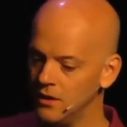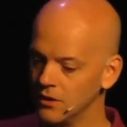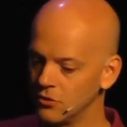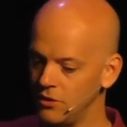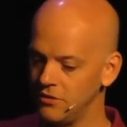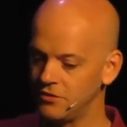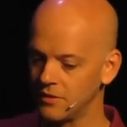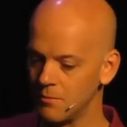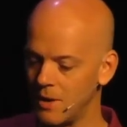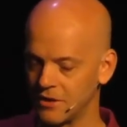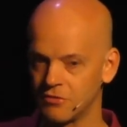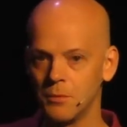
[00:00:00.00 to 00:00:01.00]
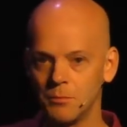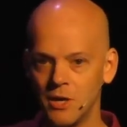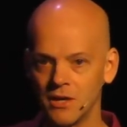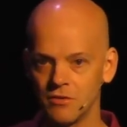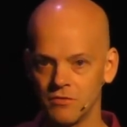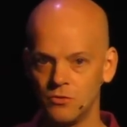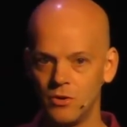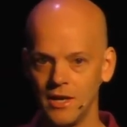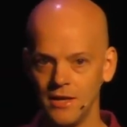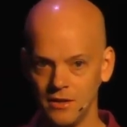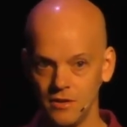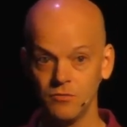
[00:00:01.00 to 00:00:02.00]
Increasing the maximum rank of an
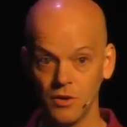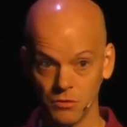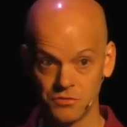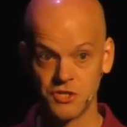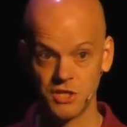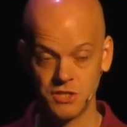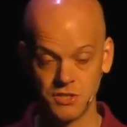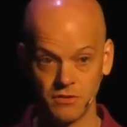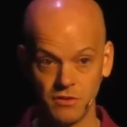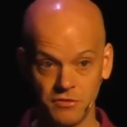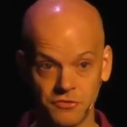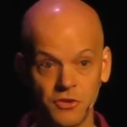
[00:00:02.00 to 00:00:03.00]
array involves changing those